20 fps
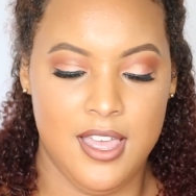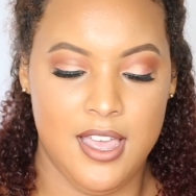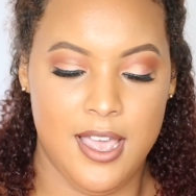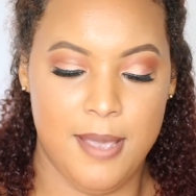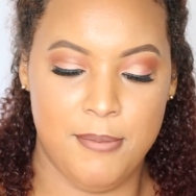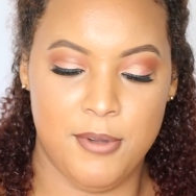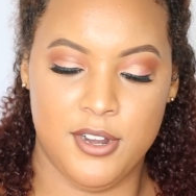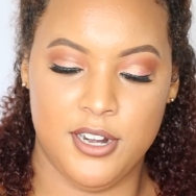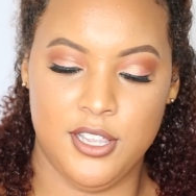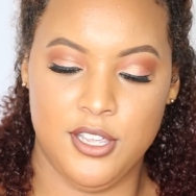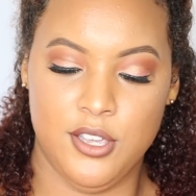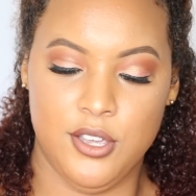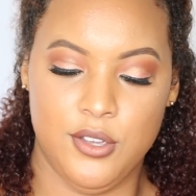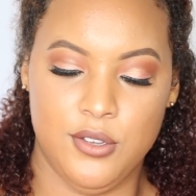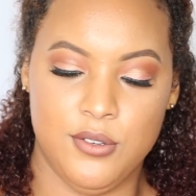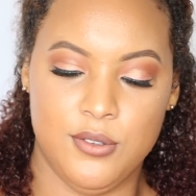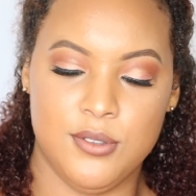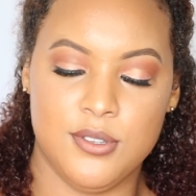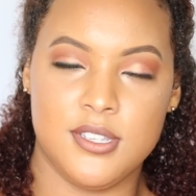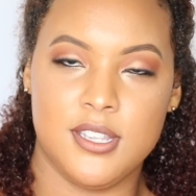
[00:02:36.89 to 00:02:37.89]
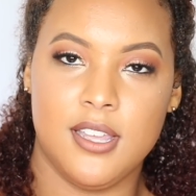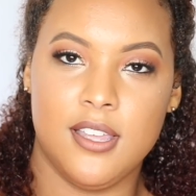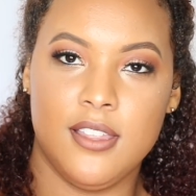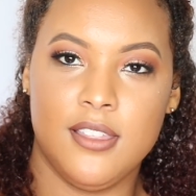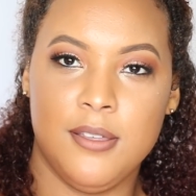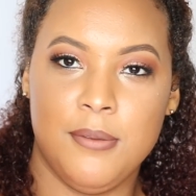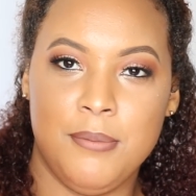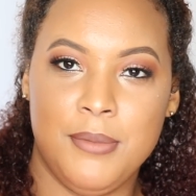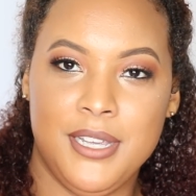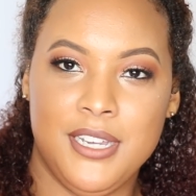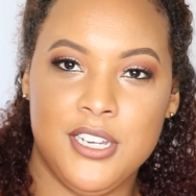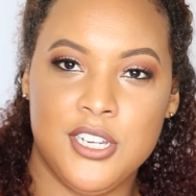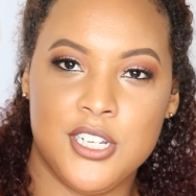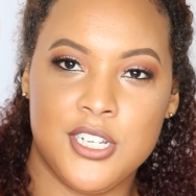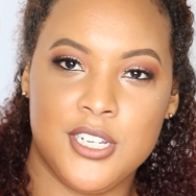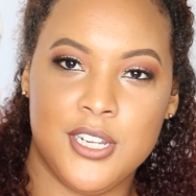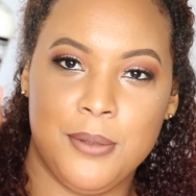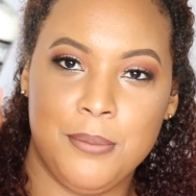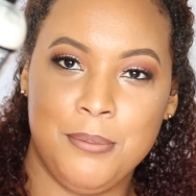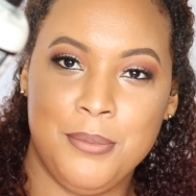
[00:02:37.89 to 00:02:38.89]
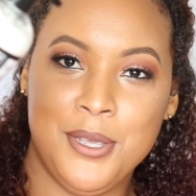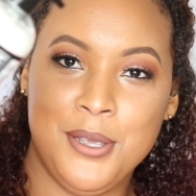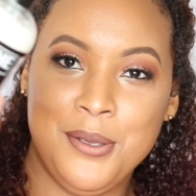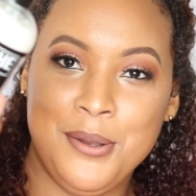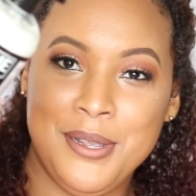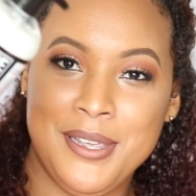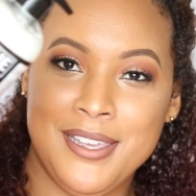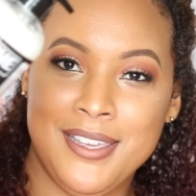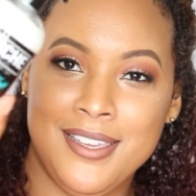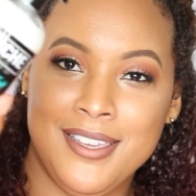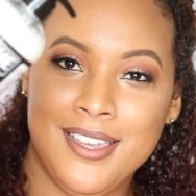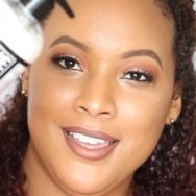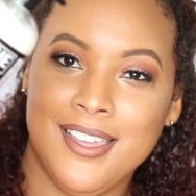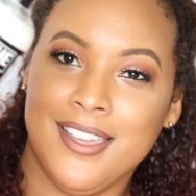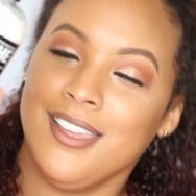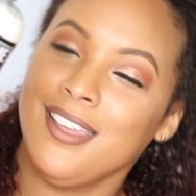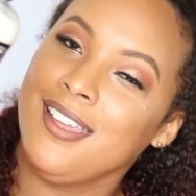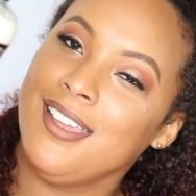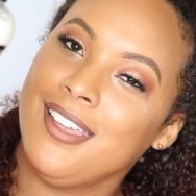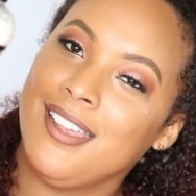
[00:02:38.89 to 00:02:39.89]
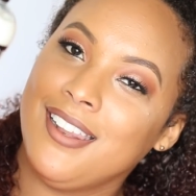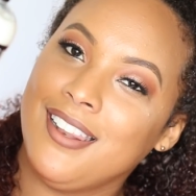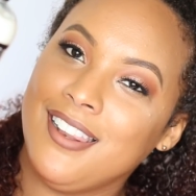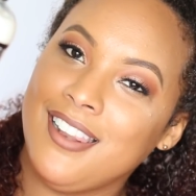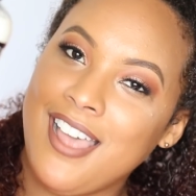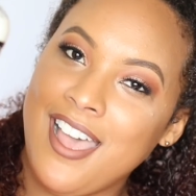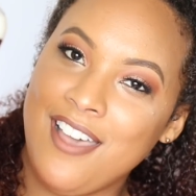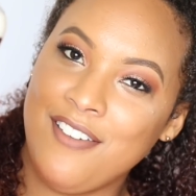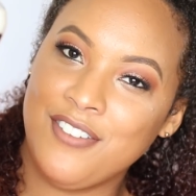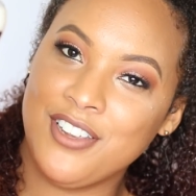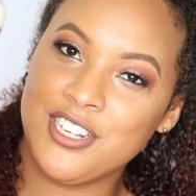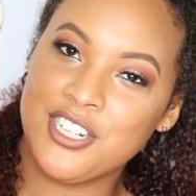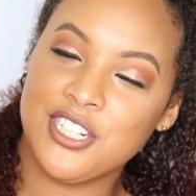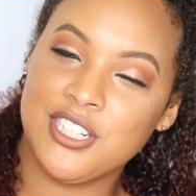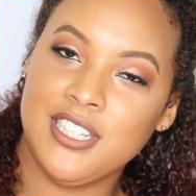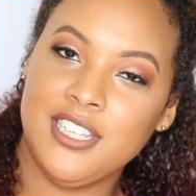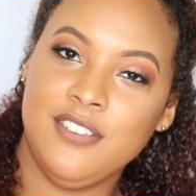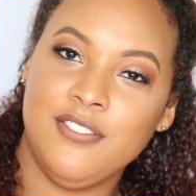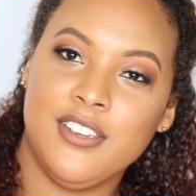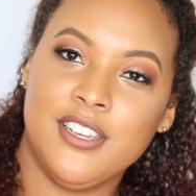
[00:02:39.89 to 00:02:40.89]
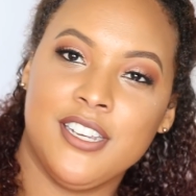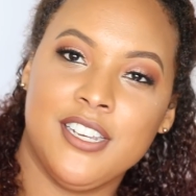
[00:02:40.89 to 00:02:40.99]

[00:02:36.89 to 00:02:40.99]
I'm going to use the MICHE Beauty Lavish Leave-In